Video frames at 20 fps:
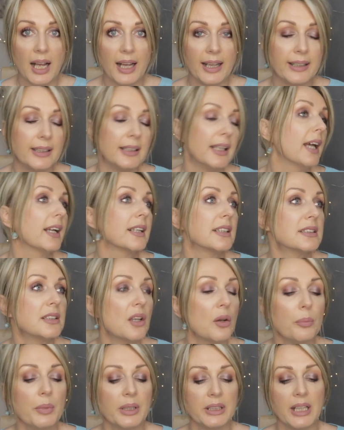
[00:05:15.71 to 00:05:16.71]
I like
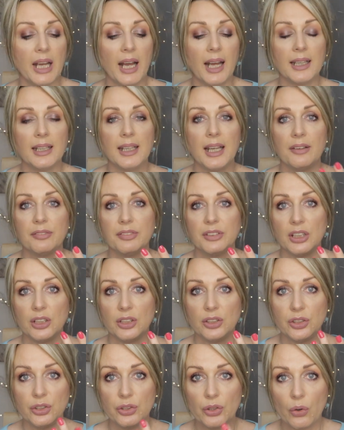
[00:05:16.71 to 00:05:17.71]
so many. I love
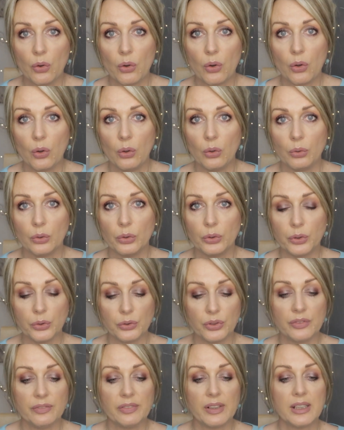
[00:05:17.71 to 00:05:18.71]
the Dior
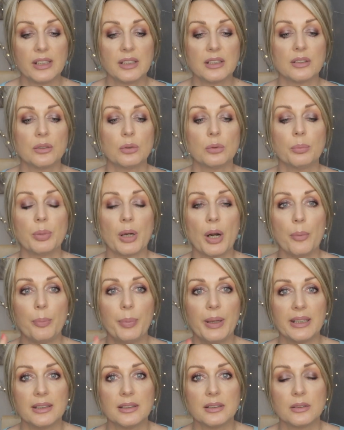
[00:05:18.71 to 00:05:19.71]
Universal Brow
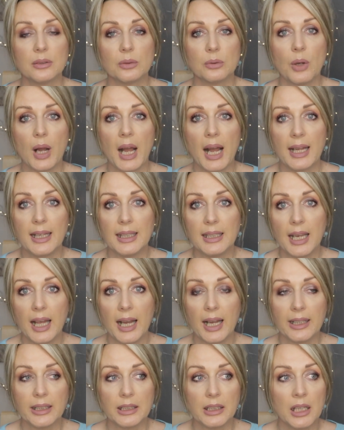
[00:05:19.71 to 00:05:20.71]
Pencil. I
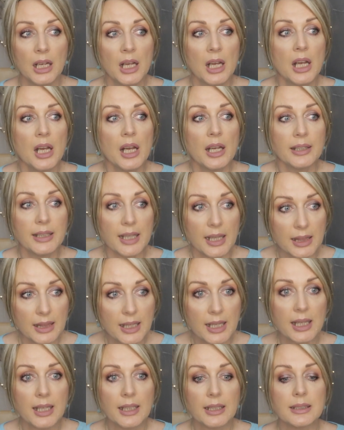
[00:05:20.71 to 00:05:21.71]
like the
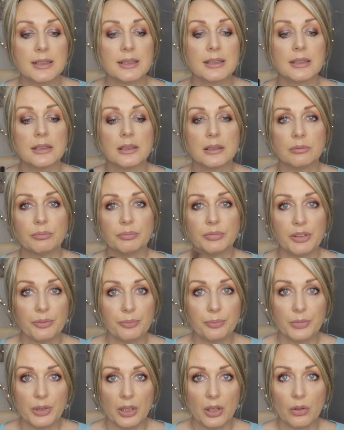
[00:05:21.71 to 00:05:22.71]
NYX,
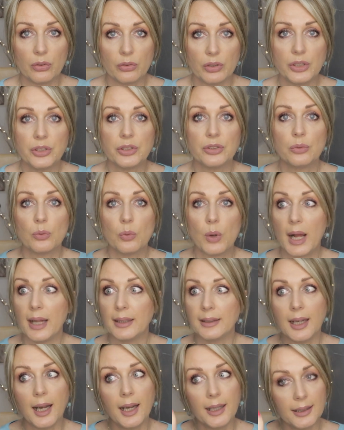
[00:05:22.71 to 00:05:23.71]
the original
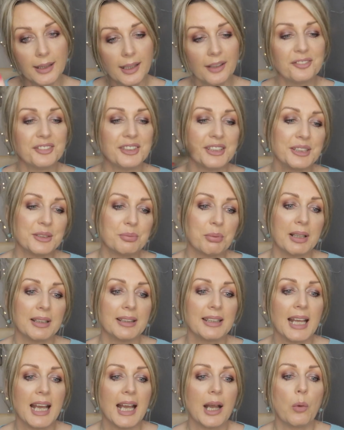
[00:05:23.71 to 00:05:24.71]
one. I love this
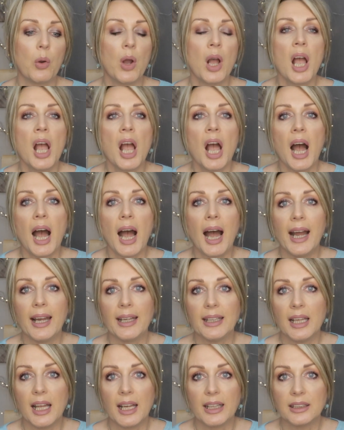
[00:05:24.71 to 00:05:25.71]
one now.
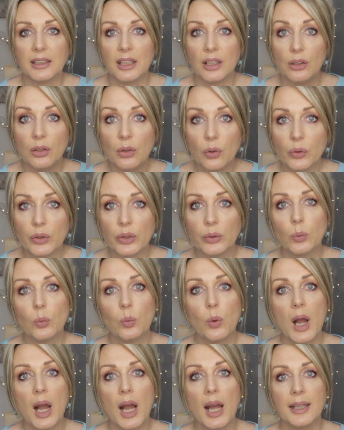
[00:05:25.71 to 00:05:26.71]
I like the L'Oreal
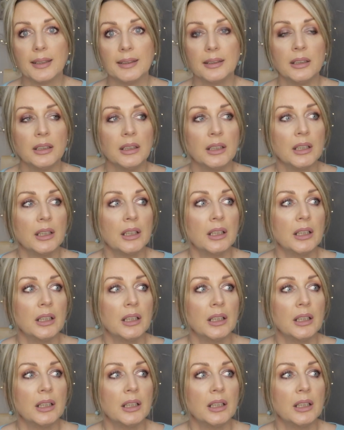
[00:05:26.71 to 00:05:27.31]
one.